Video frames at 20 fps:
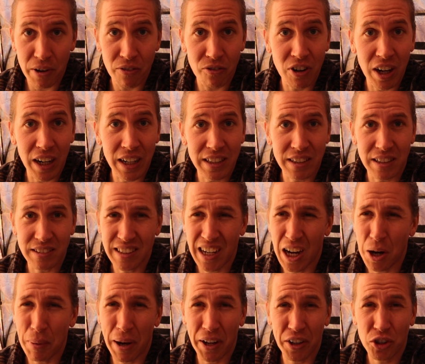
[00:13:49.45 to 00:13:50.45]
It really does
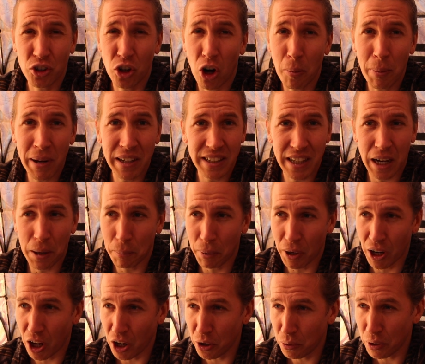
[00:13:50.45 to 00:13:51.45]
help. And a comment down
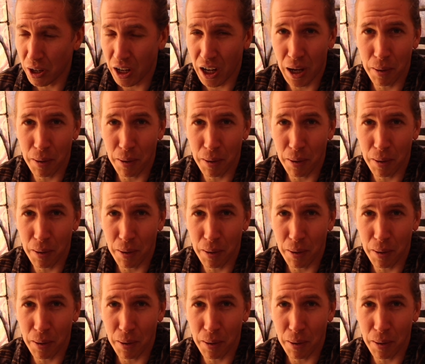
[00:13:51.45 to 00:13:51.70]
below.